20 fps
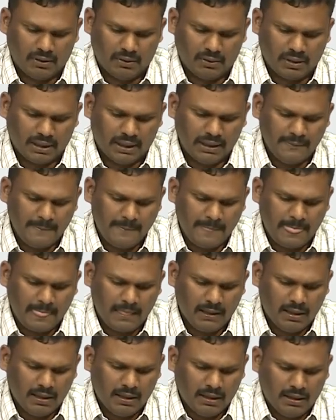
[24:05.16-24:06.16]
Okay.
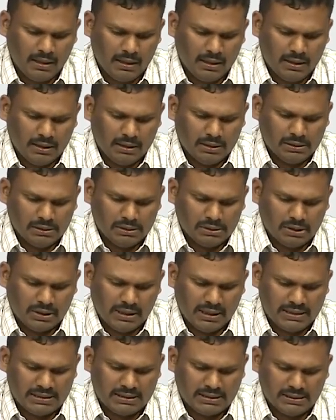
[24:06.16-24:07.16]
So,
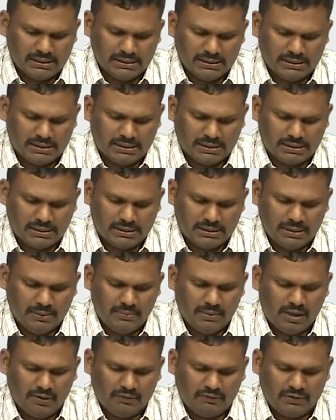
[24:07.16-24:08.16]
this
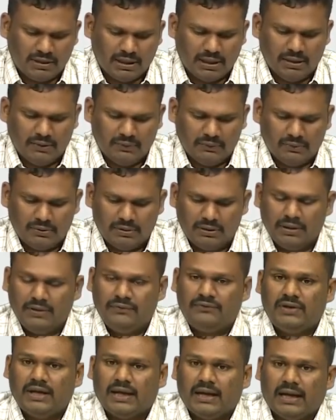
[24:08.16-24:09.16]
sigma and tau,
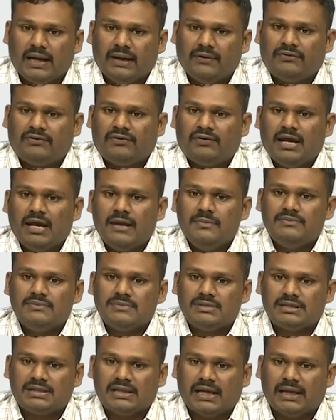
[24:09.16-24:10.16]
if they have same
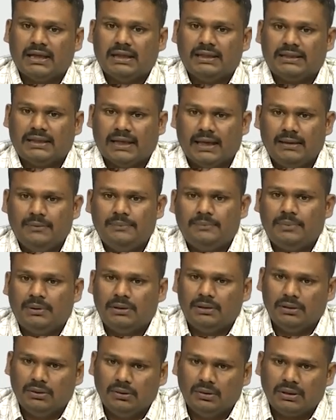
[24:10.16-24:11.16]
cycle type,
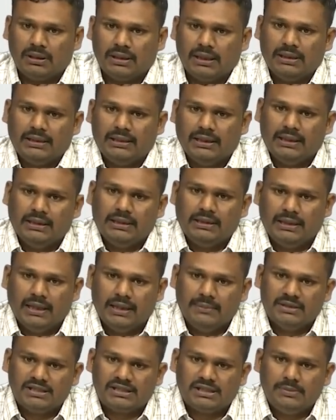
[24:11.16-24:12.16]
okay, then they
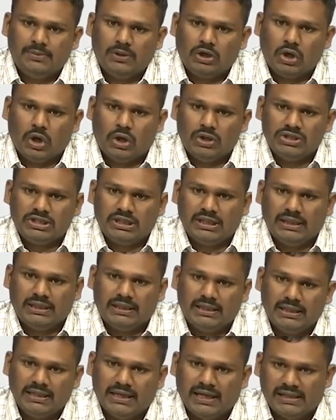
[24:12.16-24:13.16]
must be
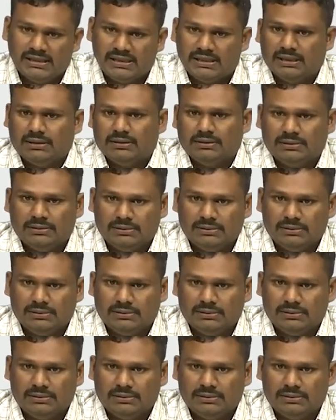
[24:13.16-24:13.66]
conjugate in Sn.